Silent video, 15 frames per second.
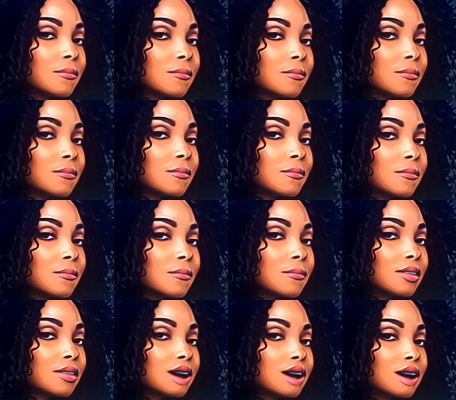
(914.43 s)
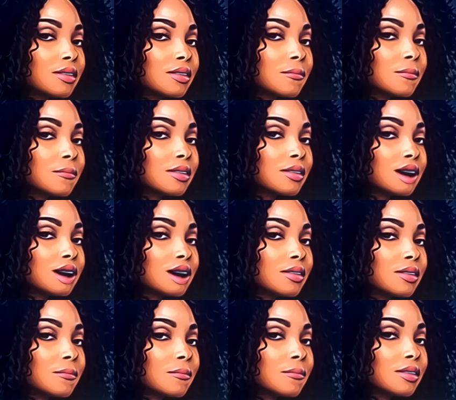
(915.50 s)
Y'all, now I know it's been
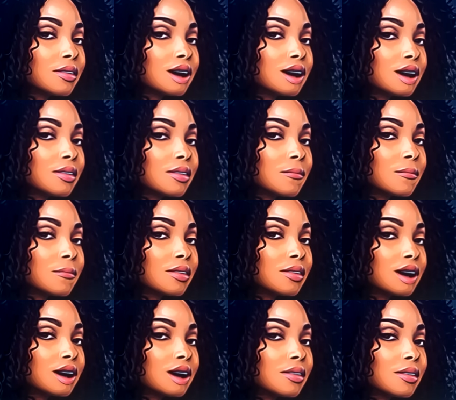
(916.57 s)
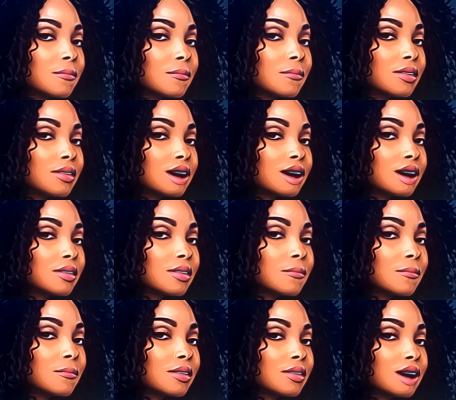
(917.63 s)
cold all over the world this
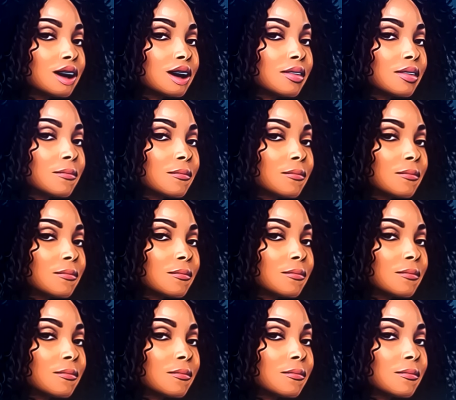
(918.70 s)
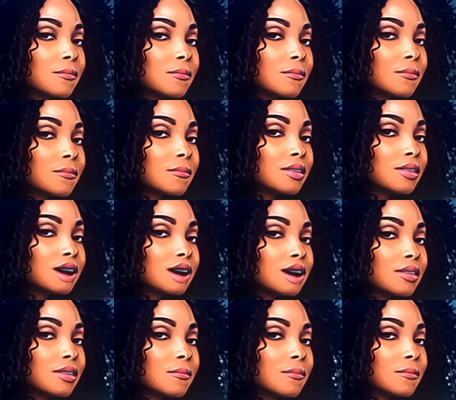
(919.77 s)
week, but hell must have frozen over
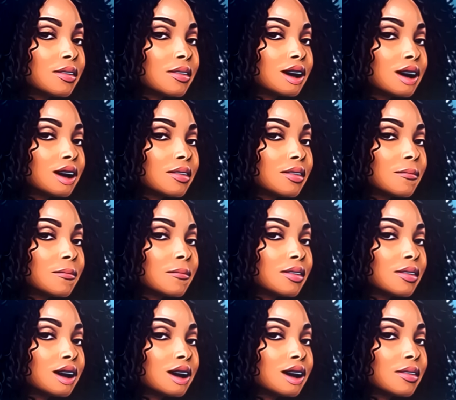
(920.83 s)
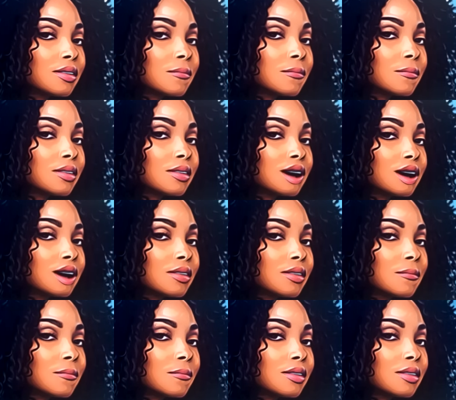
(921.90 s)
because these two are actually
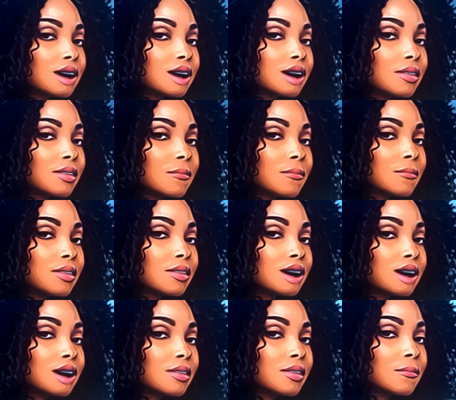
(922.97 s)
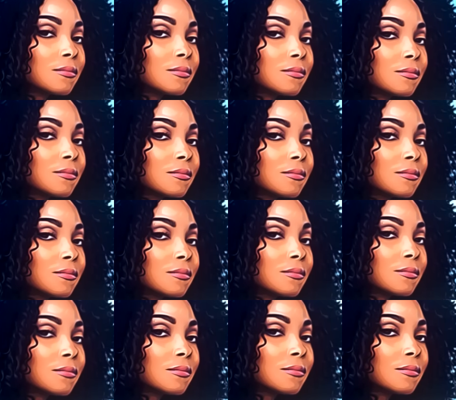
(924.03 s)
being tolerable for once.
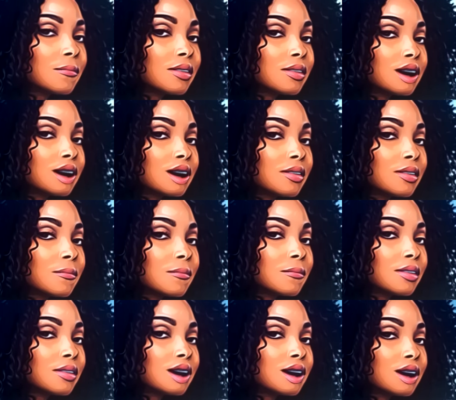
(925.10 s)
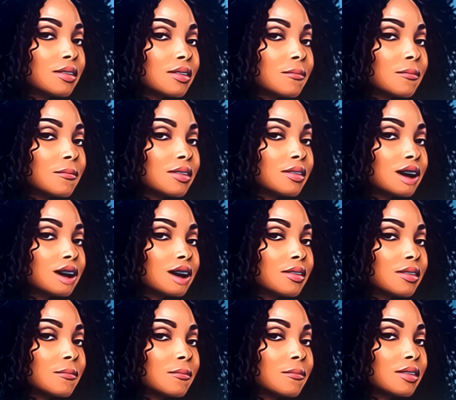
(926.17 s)
And they're having a great conversation
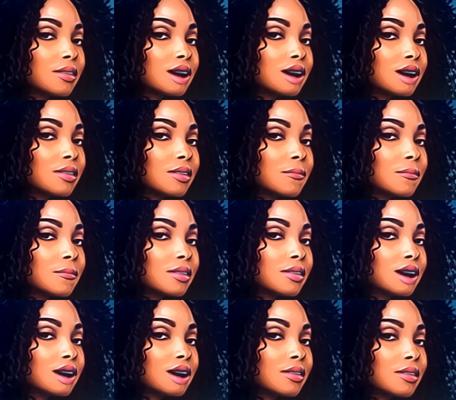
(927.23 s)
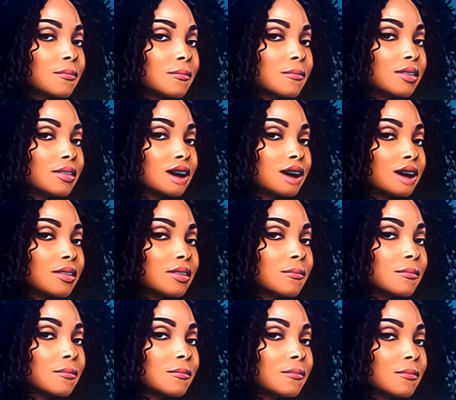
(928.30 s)
and not just looking at each other. Because I was like, what's
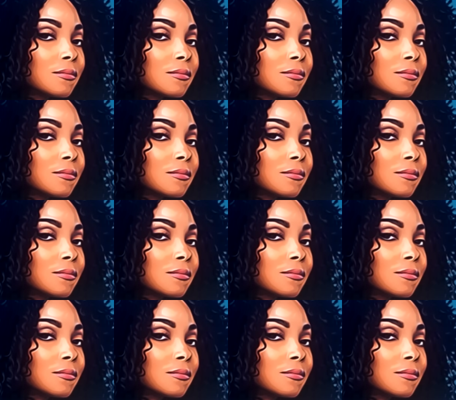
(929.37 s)
happening?